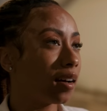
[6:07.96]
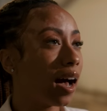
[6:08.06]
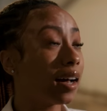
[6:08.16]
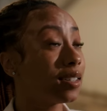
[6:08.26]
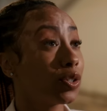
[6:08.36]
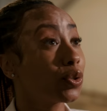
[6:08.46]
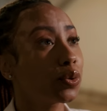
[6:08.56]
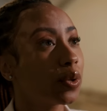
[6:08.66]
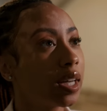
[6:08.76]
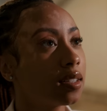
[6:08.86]
I
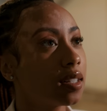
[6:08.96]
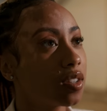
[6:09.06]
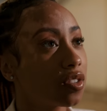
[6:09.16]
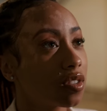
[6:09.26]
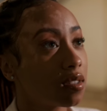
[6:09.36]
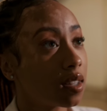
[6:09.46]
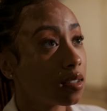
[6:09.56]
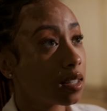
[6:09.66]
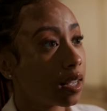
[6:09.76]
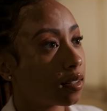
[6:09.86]
do. And it's just
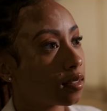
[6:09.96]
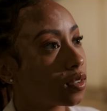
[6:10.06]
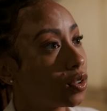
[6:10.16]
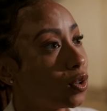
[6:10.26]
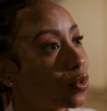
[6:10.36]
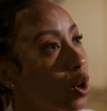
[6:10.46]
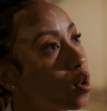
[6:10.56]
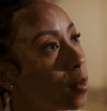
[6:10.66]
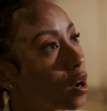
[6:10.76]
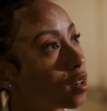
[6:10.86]
things that you don't know
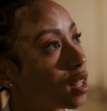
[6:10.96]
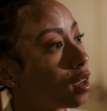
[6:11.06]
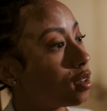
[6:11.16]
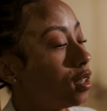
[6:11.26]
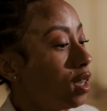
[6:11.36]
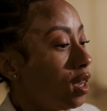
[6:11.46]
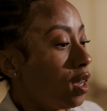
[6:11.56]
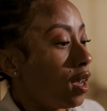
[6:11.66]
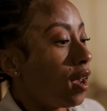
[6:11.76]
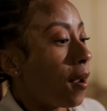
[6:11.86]
about her that. I...
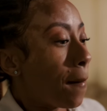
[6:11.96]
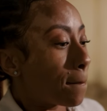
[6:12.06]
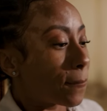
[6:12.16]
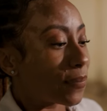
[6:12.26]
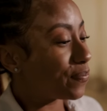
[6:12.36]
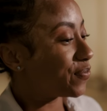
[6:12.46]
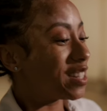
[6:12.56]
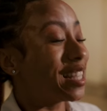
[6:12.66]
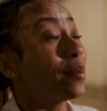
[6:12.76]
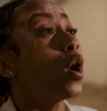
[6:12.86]

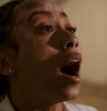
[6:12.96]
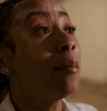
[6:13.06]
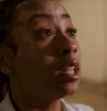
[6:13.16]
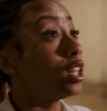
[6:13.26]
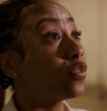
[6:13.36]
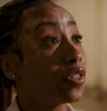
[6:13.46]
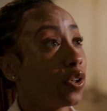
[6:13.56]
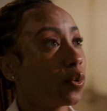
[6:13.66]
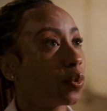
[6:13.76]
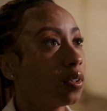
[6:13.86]
Samuel, I'm in love with
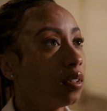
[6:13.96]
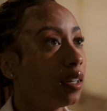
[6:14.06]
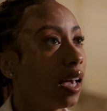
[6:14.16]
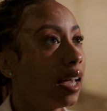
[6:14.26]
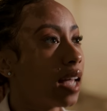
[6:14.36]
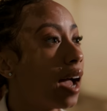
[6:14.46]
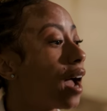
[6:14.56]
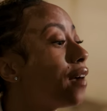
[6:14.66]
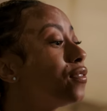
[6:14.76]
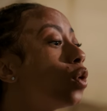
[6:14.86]
you. What? And I,
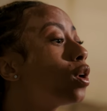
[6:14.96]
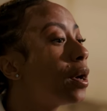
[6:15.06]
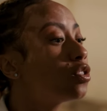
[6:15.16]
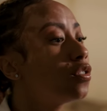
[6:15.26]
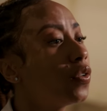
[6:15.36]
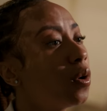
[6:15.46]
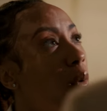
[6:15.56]
have known about you for a